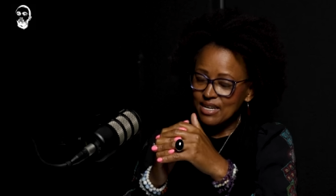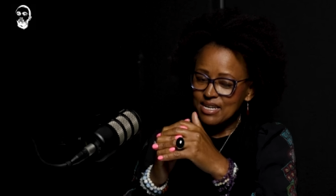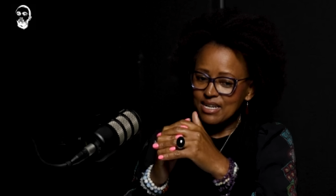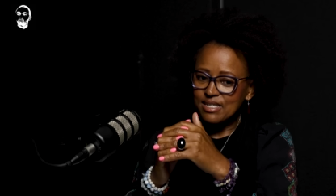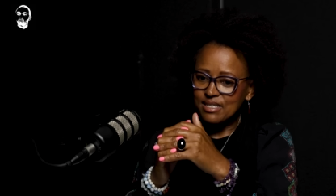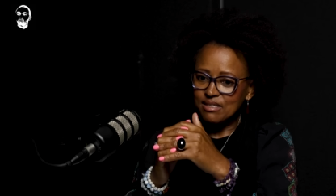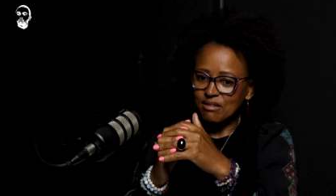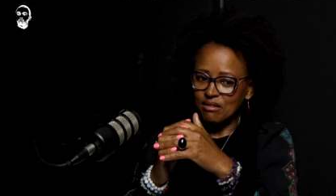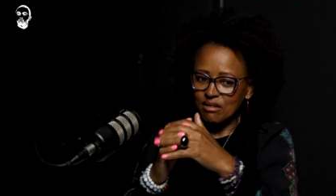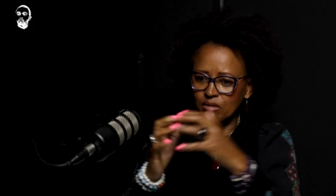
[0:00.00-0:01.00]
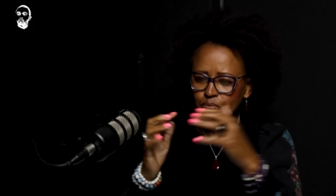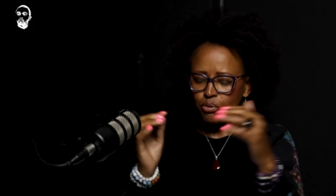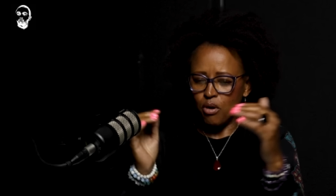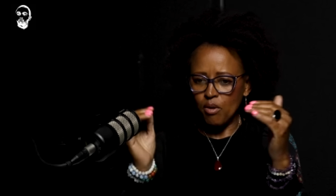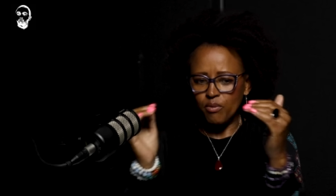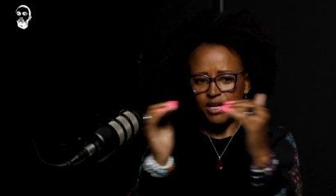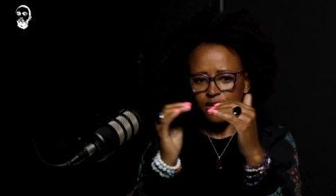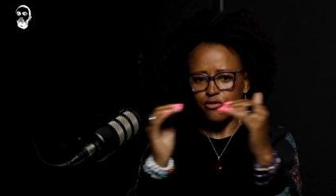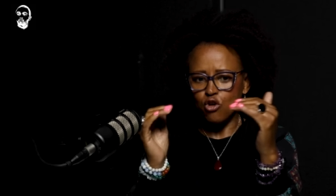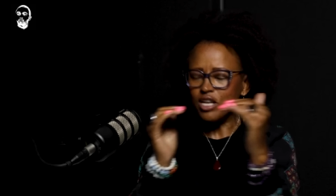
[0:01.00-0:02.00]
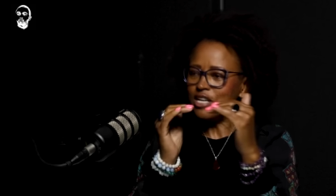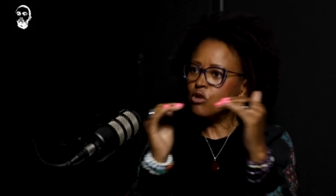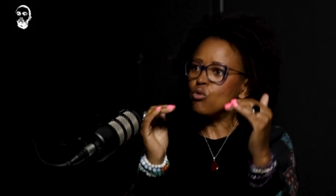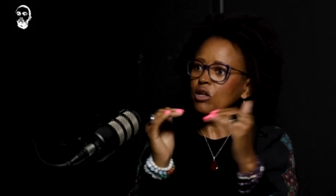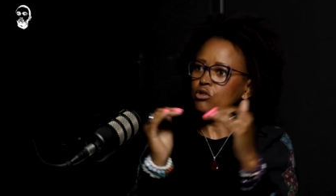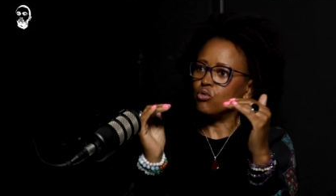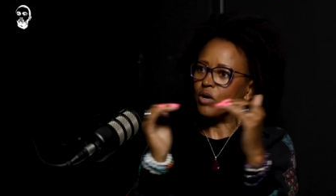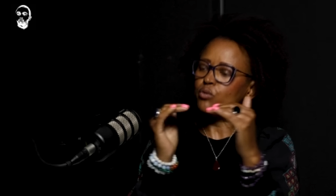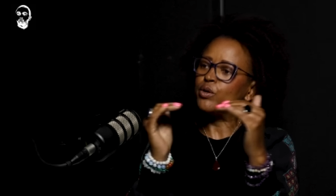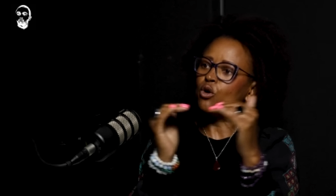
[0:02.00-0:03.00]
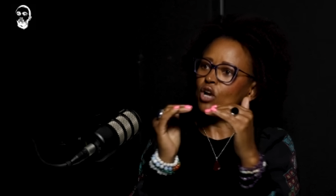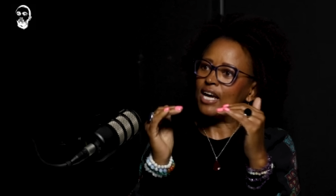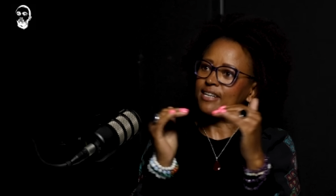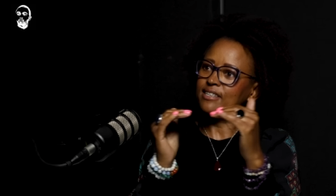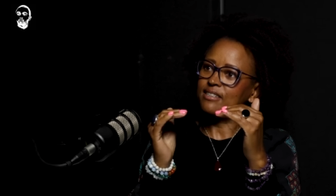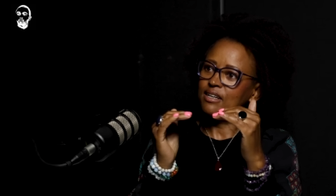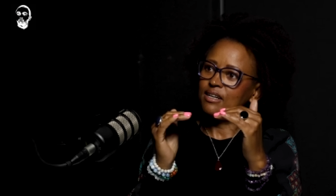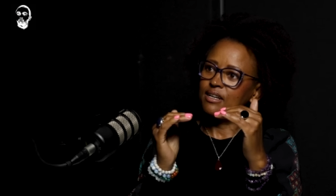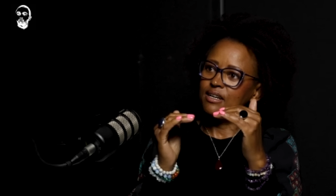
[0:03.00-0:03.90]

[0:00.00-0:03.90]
is probably, if not equal to what we collect. Mm.